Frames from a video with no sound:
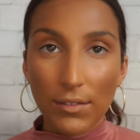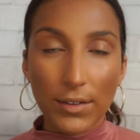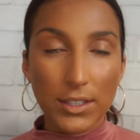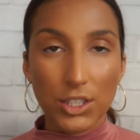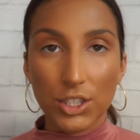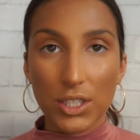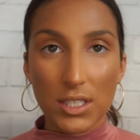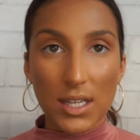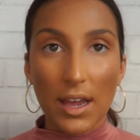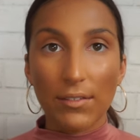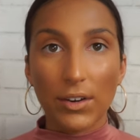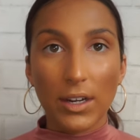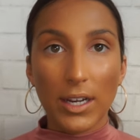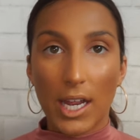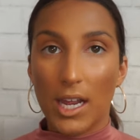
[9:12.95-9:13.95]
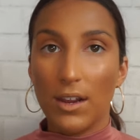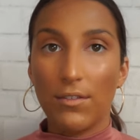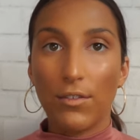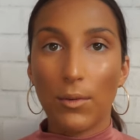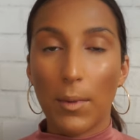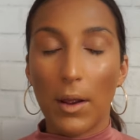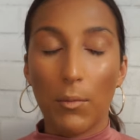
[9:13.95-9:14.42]
it's just every day
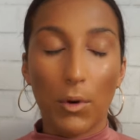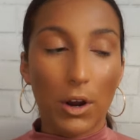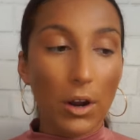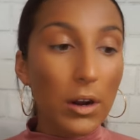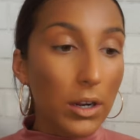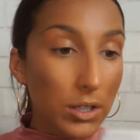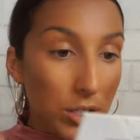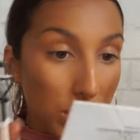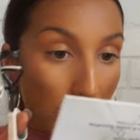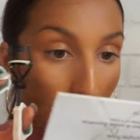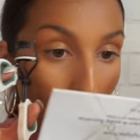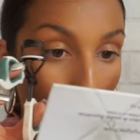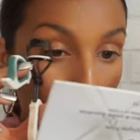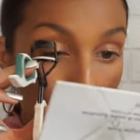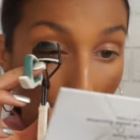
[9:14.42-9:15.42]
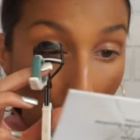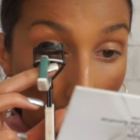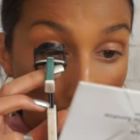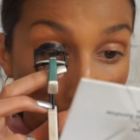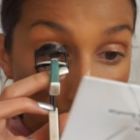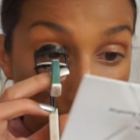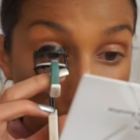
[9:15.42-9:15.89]
for my work. So
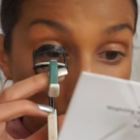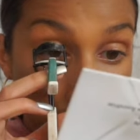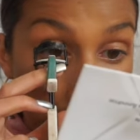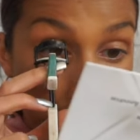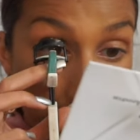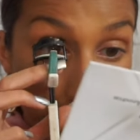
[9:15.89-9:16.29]
I